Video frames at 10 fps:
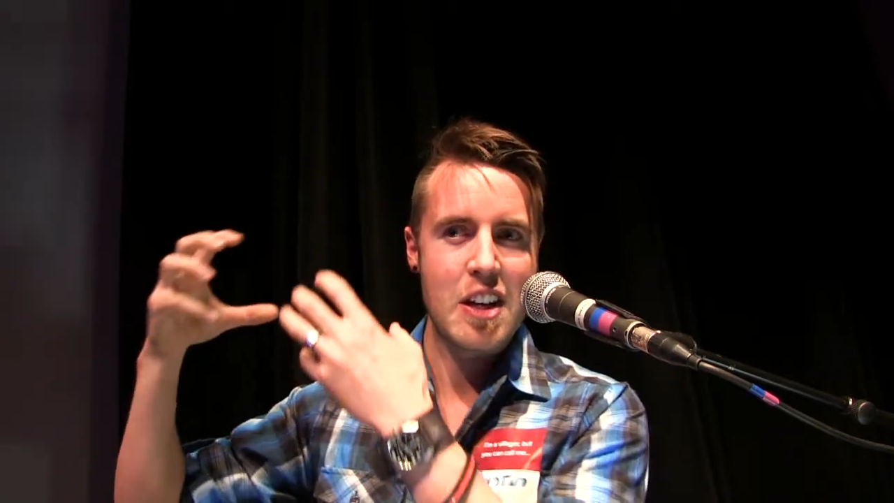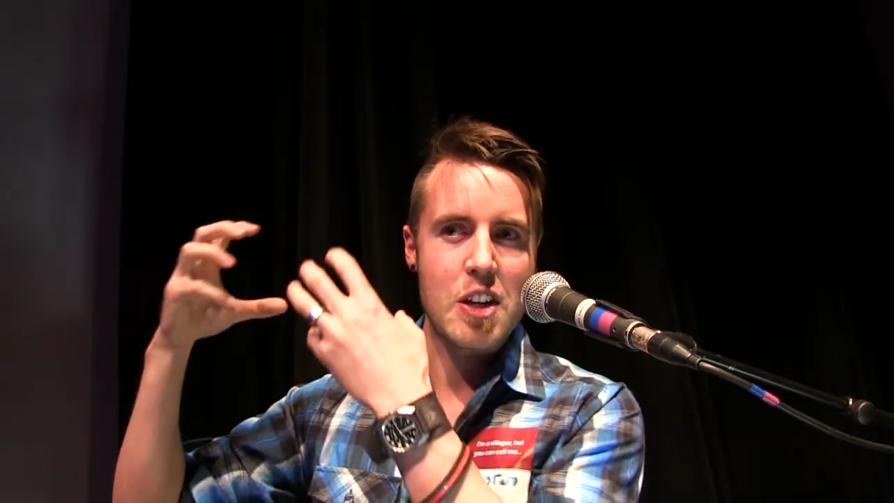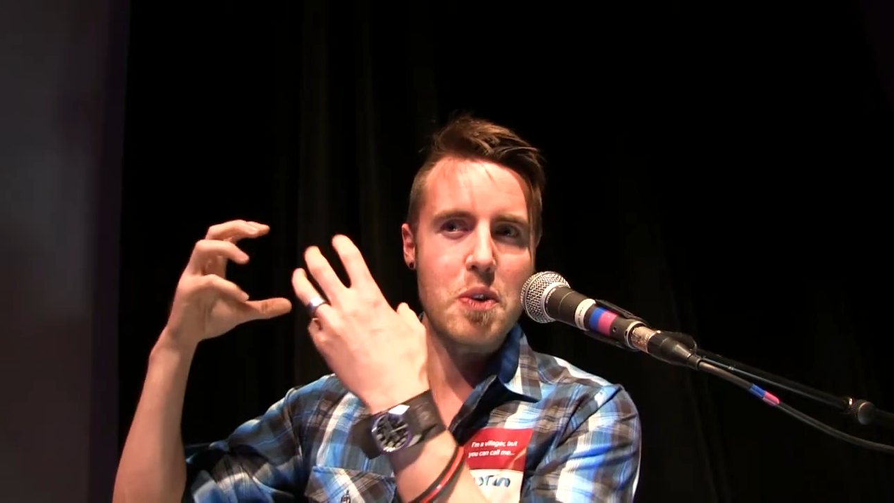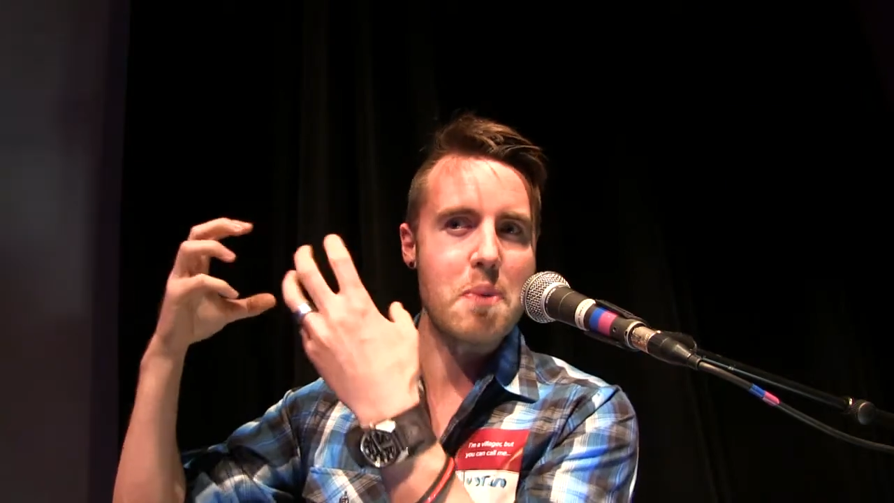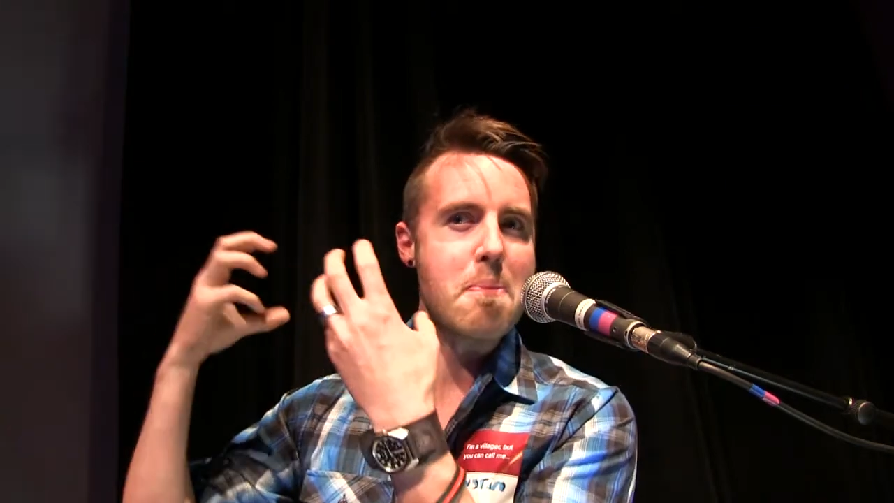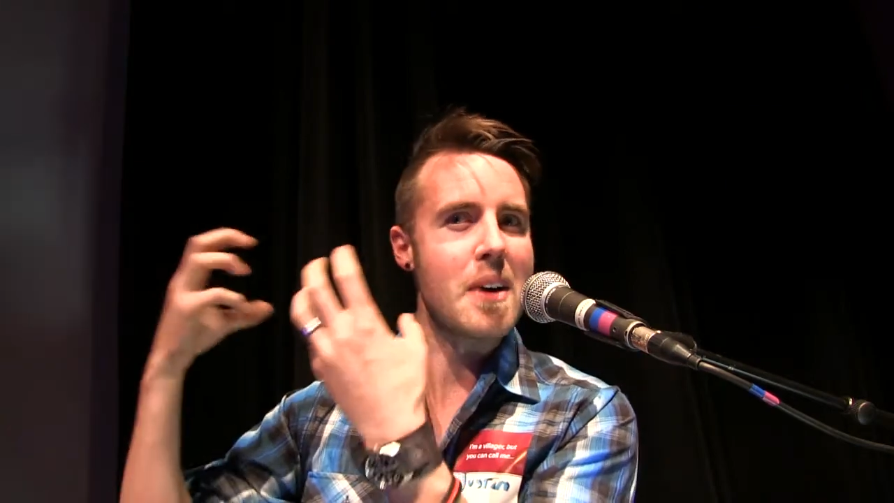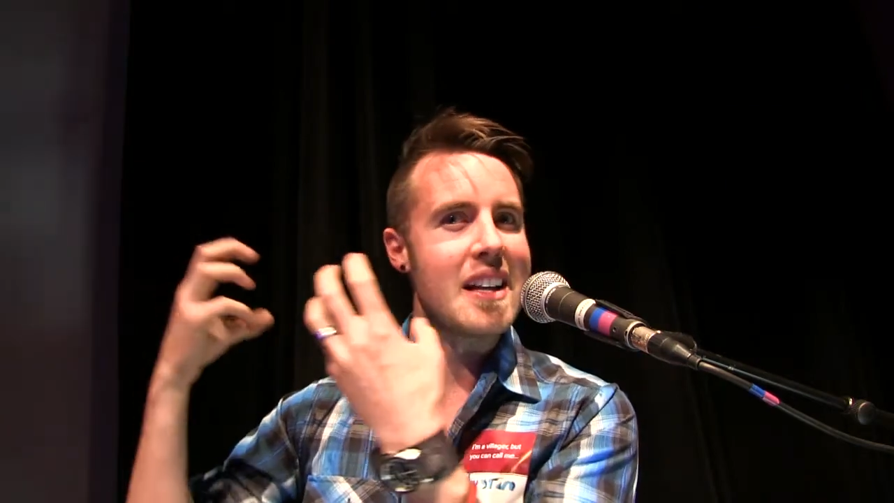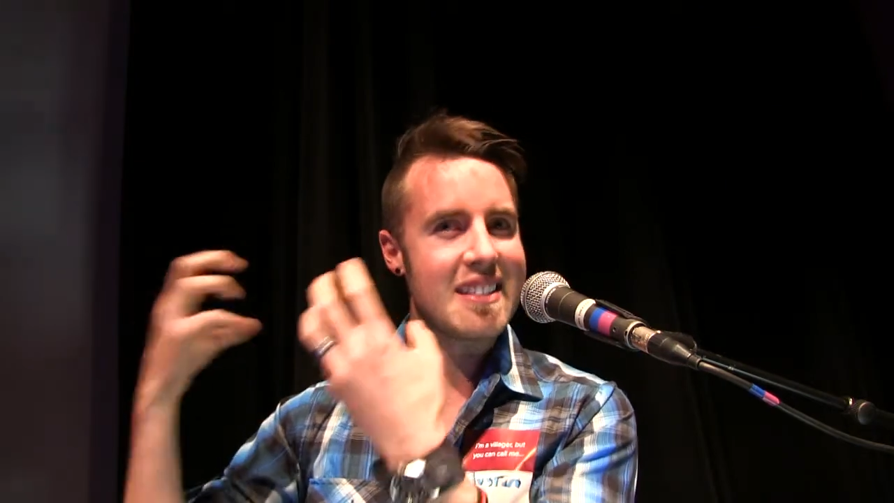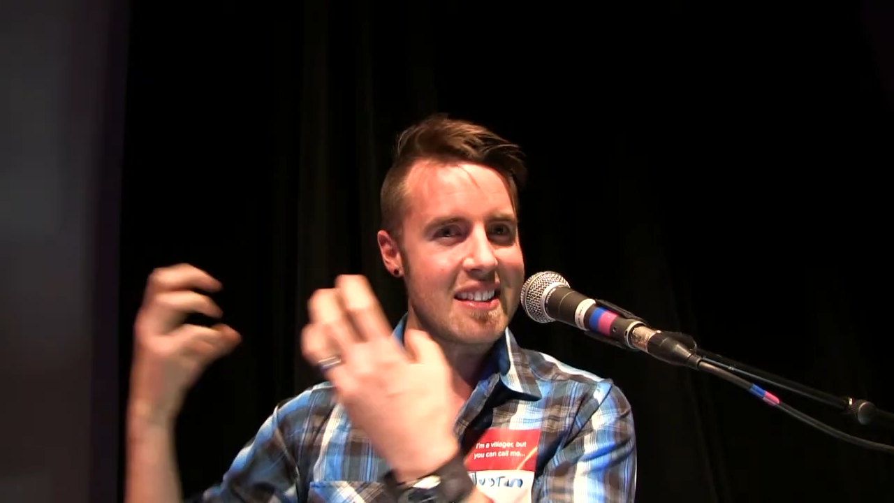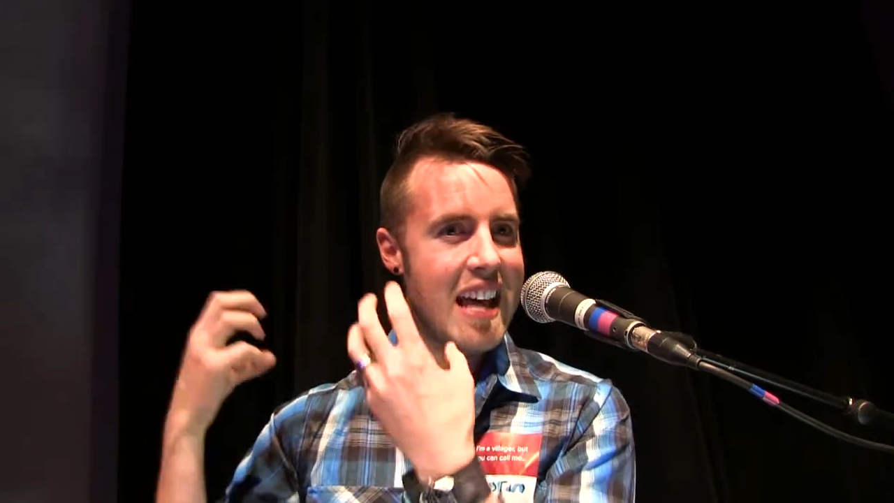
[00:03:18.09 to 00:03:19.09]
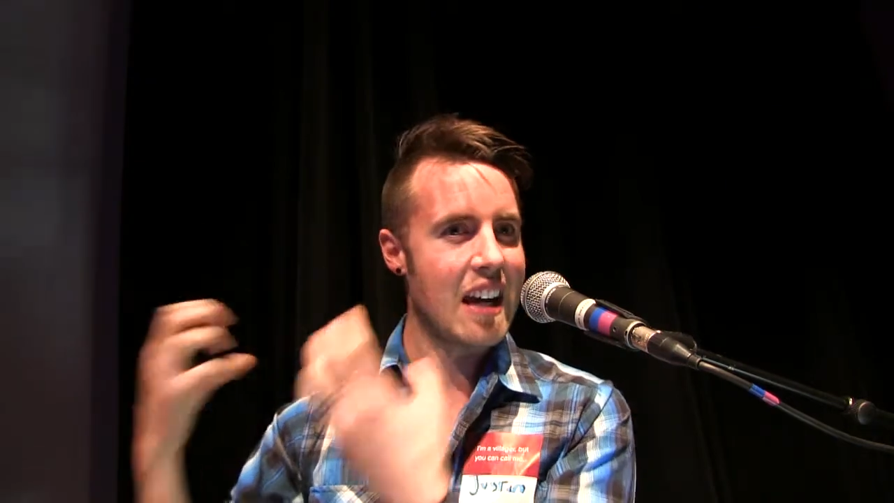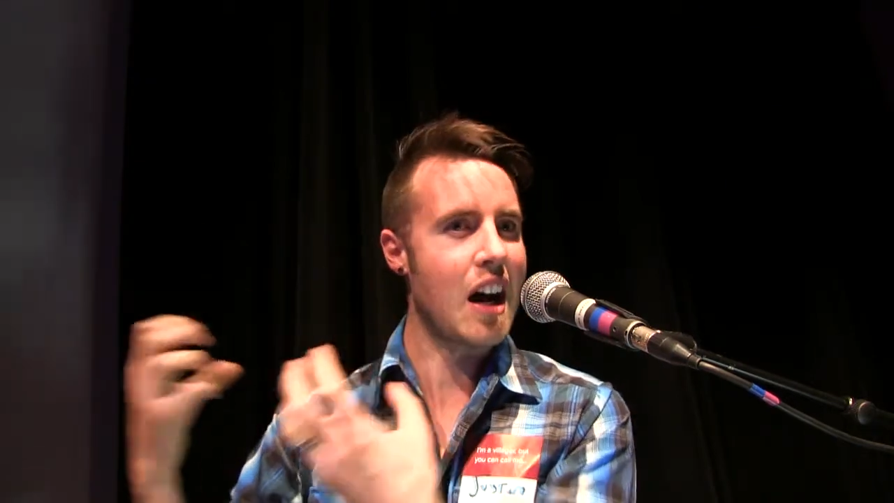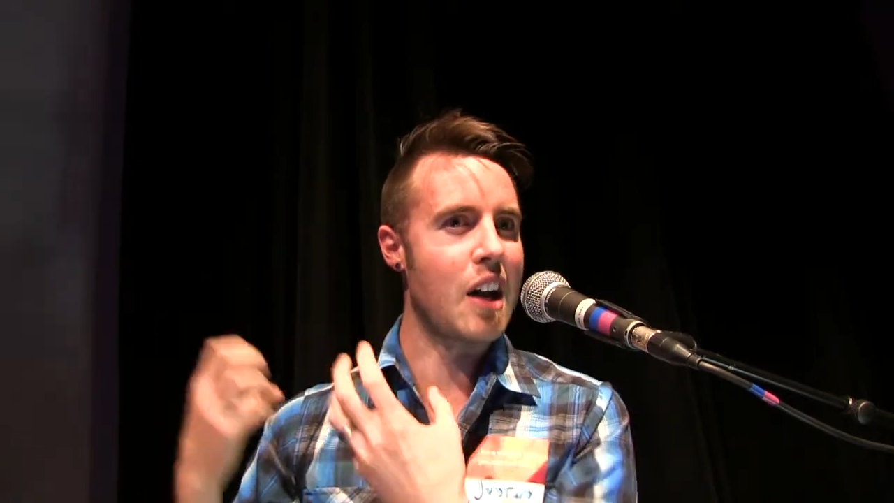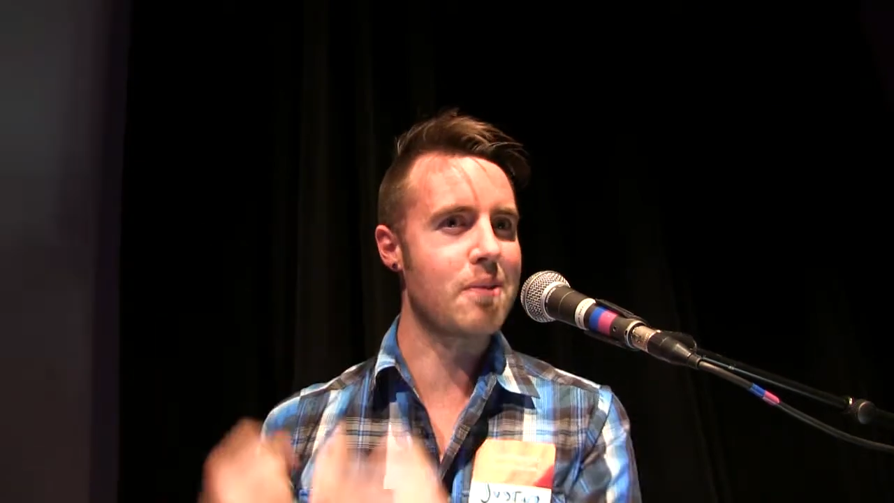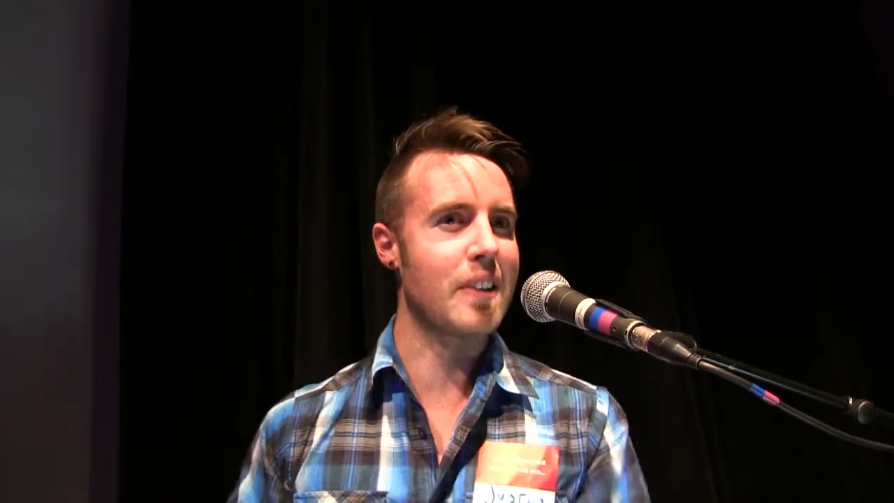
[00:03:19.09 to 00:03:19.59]
you embrace in that
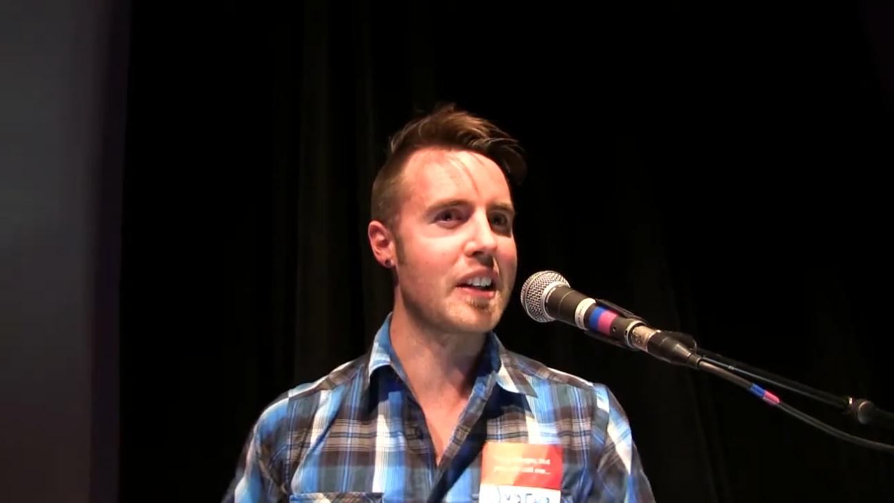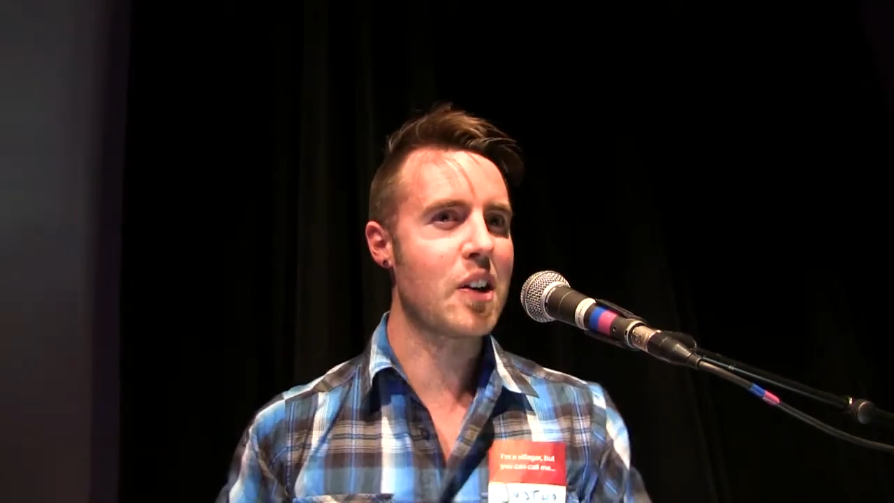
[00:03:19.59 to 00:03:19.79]
conflict